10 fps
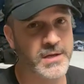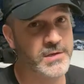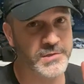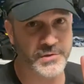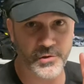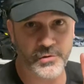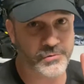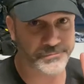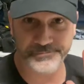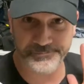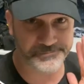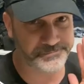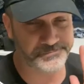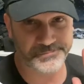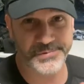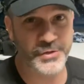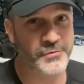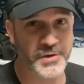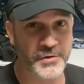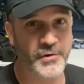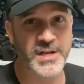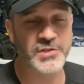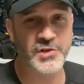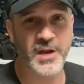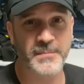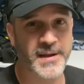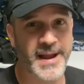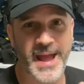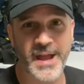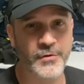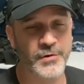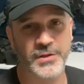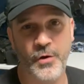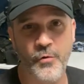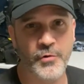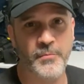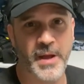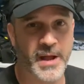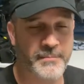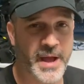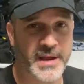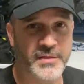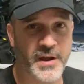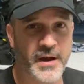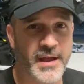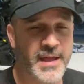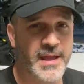So doing a great job kind of anchoring the quarterback back there.